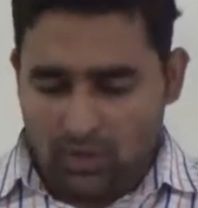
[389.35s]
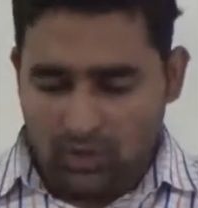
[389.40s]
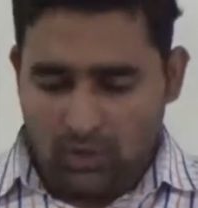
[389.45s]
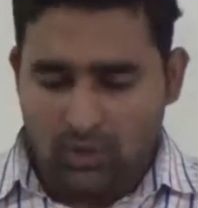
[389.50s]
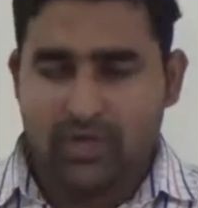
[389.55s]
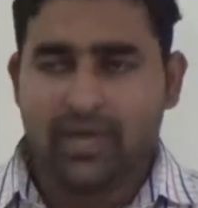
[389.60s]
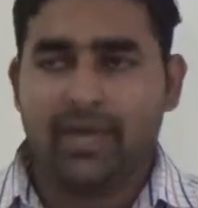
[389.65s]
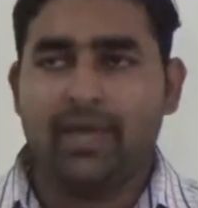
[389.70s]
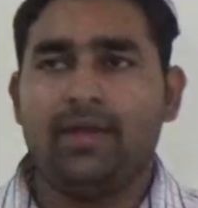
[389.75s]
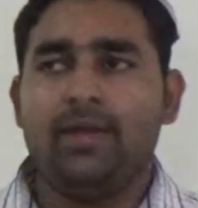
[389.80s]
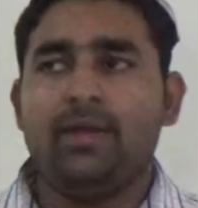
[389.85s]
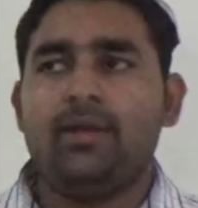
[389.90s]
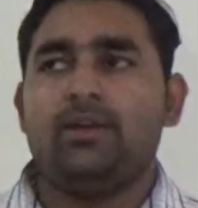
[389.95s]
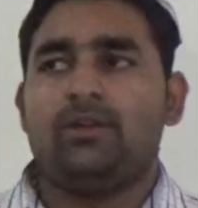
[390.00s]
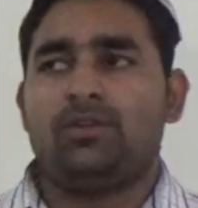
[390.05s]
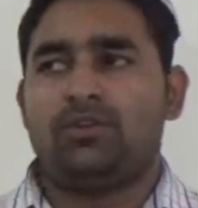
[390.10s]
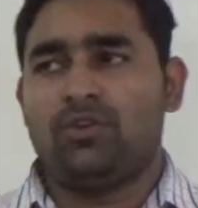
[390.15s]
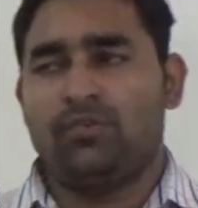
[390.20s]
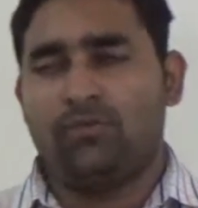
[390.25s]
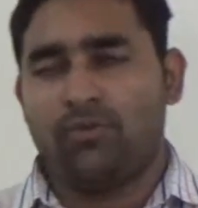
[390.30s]
Okay.
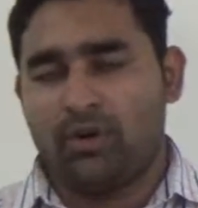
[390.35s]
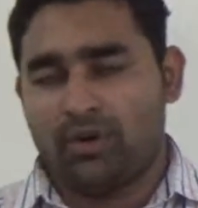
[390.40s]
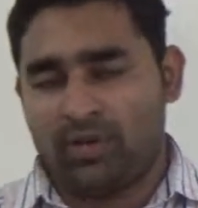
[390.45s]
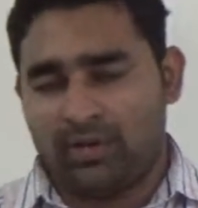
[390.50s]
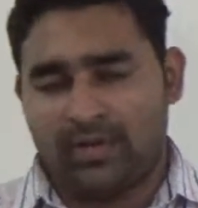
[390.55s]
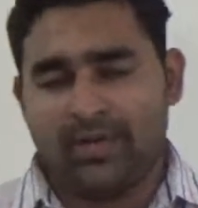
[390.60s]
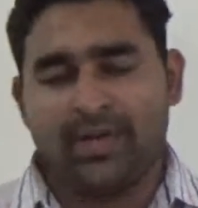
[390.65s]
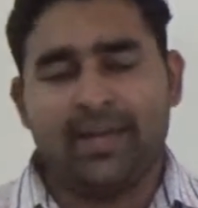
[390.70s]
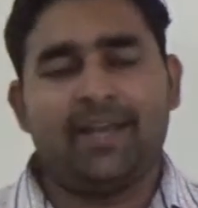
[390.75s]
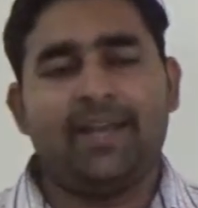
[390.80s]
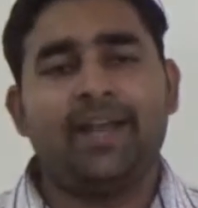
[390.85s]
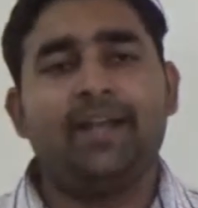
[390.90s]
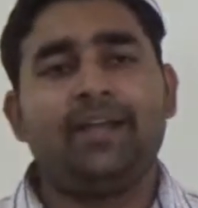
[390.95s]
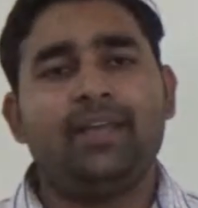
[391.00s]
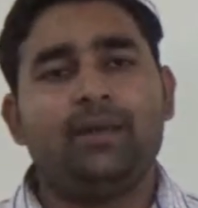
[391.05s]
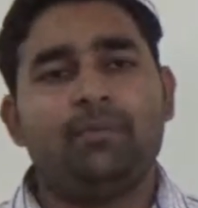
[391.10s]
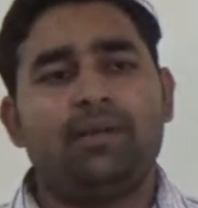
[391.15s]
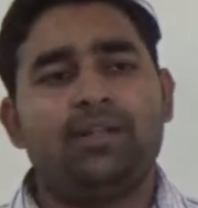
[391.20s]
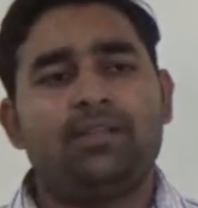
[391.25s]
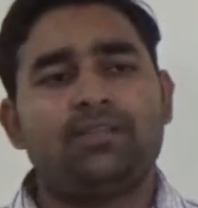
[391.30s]
So for creating
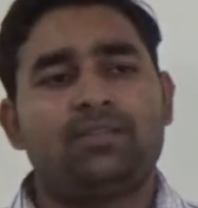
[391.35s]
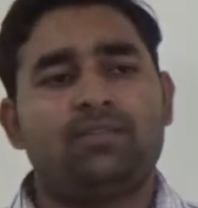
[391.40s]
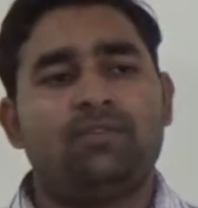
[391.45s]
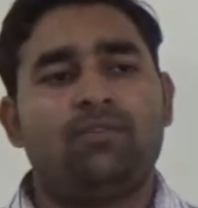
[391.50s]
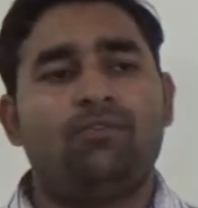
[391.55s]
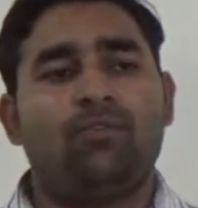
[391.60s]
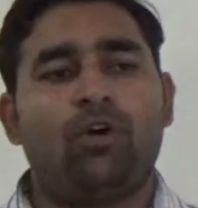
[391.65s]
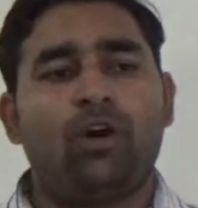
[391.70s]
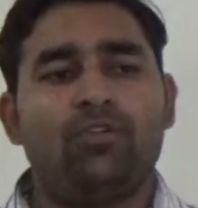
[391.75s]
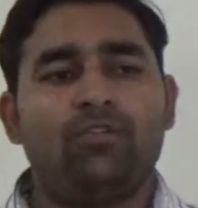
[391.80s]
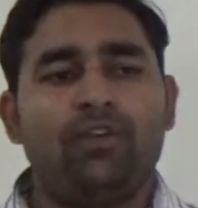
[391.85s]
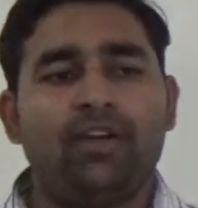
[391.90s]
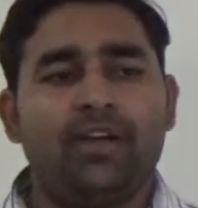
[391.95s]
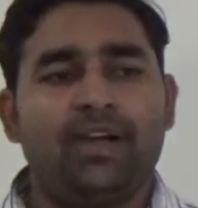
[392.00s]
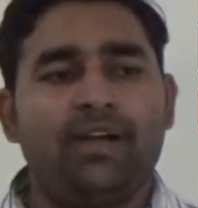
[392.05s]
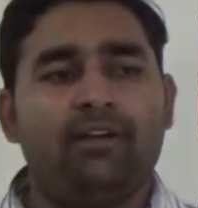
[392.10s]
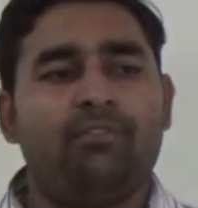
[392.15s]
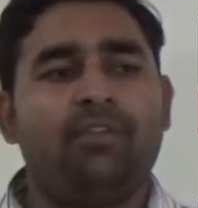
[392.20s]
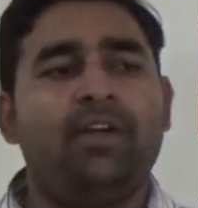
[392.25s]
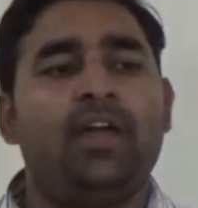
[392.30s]
tables, what we
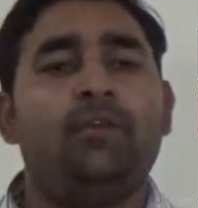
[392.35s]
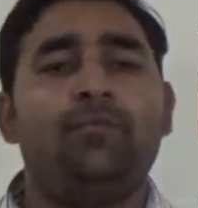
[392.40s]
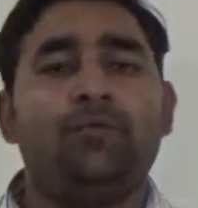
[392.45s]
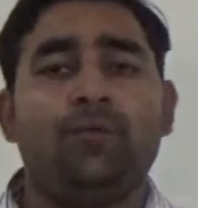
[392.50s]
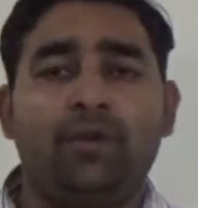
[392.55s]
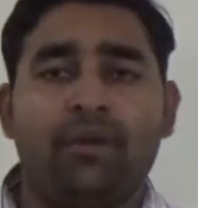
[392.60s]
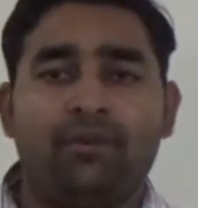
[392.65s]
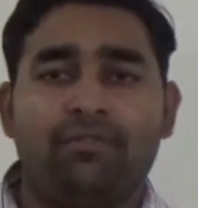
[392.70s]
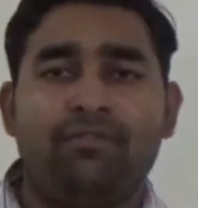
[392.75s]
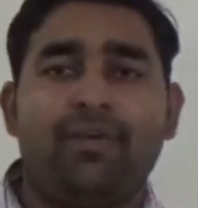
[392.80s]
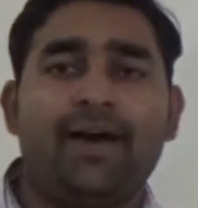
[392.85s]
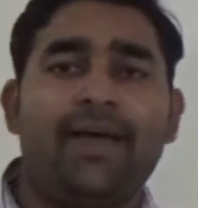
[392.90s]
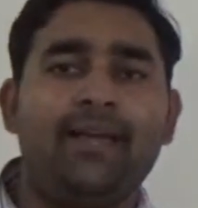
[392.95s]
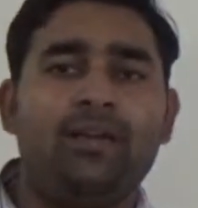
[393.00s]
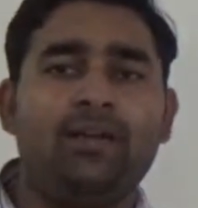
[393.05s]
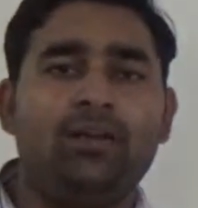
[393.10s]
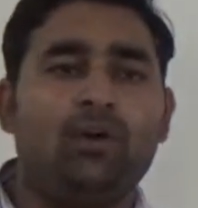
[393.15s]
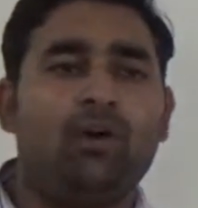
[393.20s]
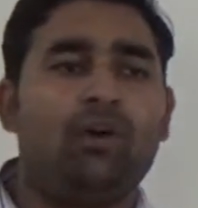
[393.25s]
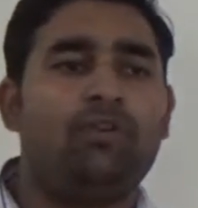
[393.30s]
need, we have to
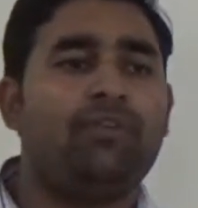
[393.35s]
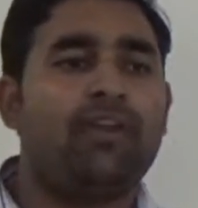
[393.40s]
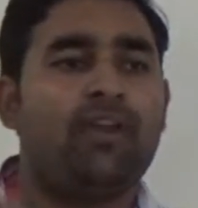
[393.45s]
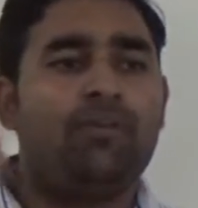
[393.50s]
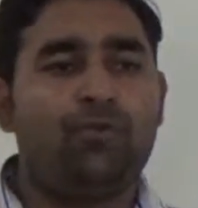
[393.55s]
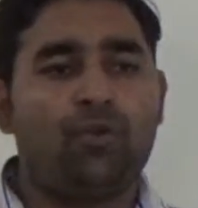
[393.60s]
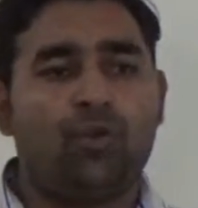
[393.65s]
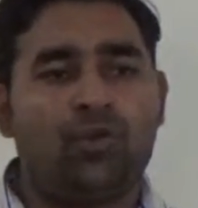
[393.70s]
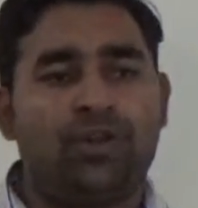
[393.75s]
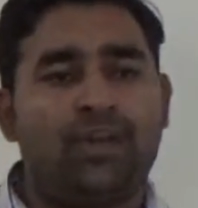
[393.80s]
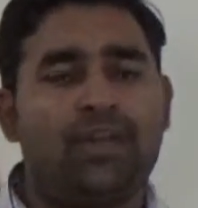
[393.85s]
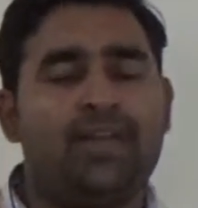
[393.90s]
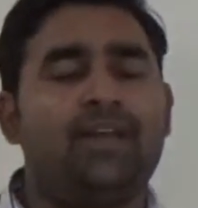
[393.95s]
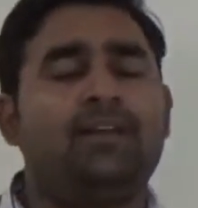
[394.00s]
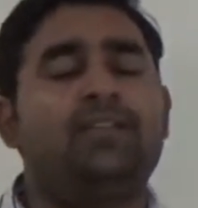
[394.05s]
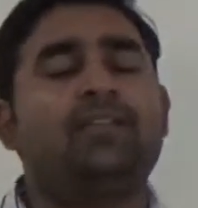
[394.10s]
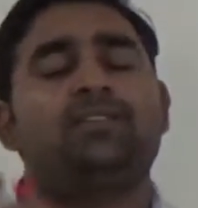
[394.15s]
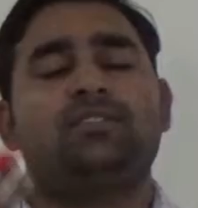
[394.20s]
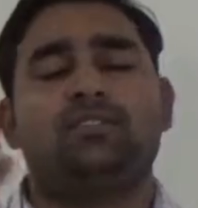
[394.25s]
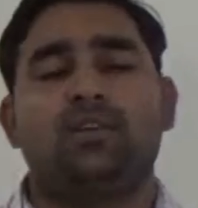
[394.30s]
define, or we have to
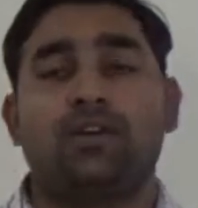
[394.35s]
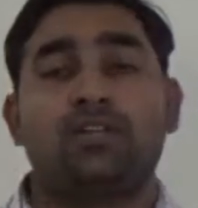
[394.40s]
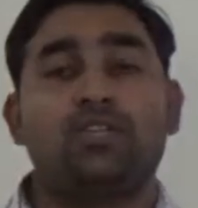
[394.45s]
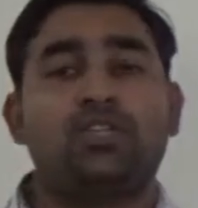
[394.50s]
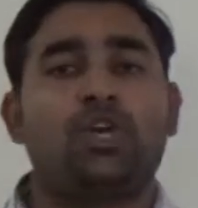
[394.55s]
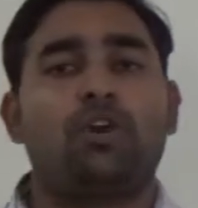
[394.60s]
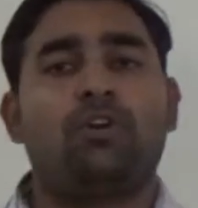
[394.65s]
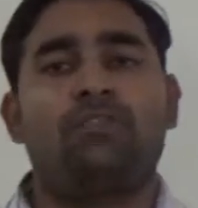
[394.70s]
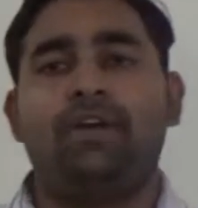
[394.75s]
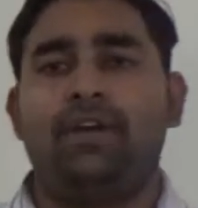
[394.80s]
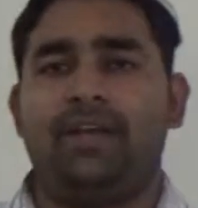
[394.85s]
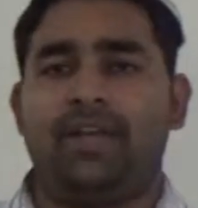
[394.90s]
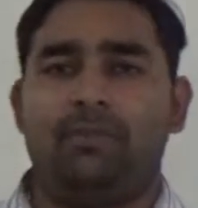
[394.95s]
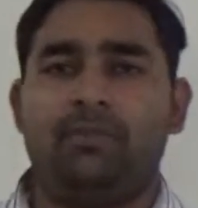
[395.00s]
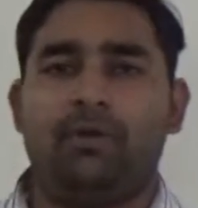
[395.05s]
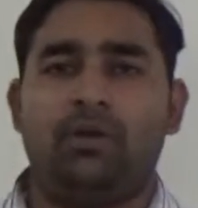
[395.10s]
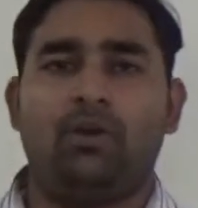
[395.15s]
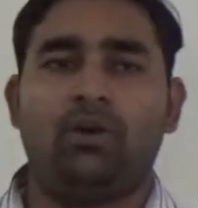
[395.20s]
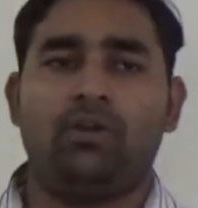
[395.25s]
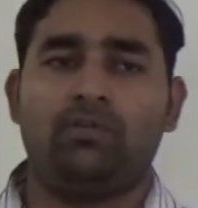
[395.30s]
create the structure of a
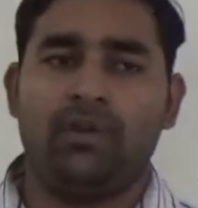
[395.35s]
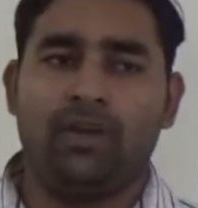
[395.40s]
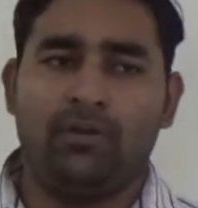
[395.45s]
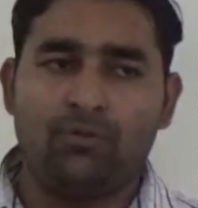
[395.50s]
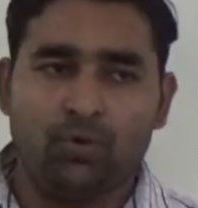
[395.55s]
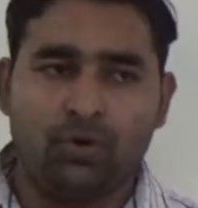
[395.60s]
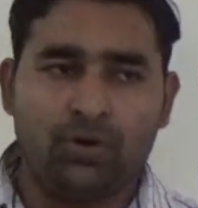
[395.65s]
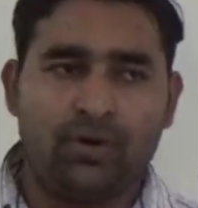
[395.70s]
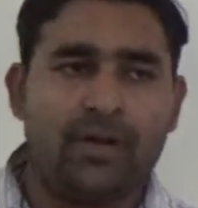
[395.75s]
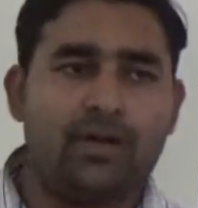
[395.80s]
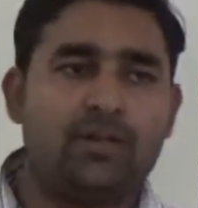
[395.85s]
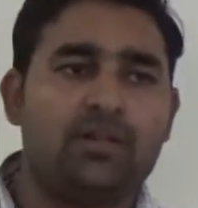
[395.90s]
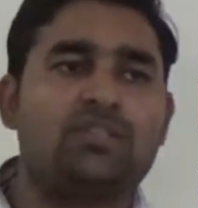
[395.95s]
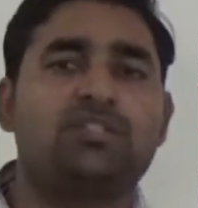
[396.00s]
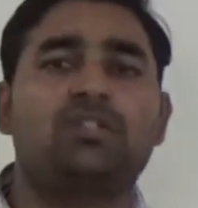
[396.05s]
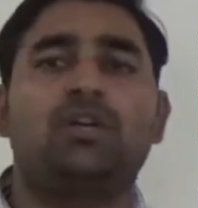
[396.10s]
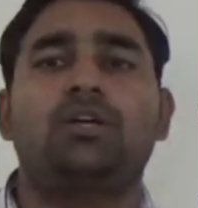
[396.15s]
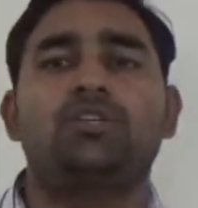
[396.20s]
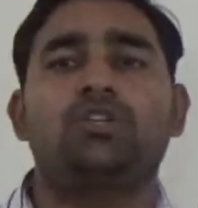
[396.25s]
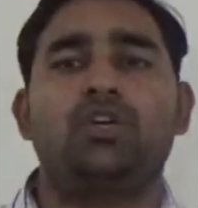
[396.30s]
table, or we have to create the
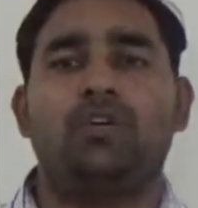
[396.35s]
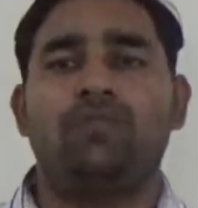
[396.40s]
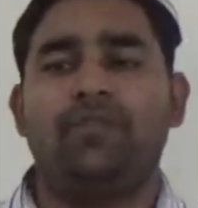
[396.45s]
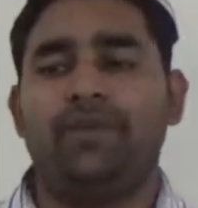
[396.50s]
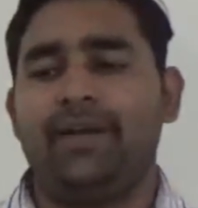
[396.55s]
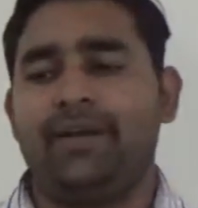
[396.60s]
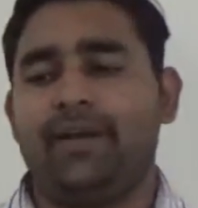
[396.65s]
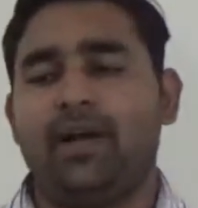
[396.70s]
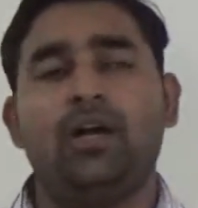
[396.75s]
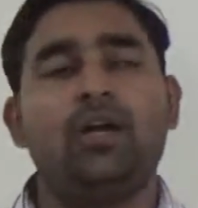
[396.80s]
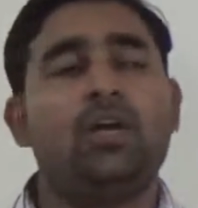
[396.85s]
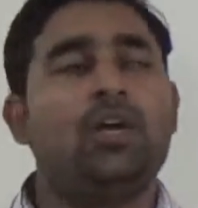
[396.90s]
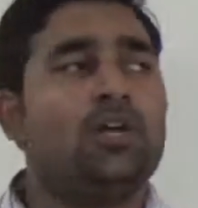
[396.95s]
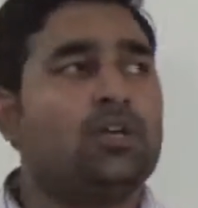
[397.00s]
structure of data.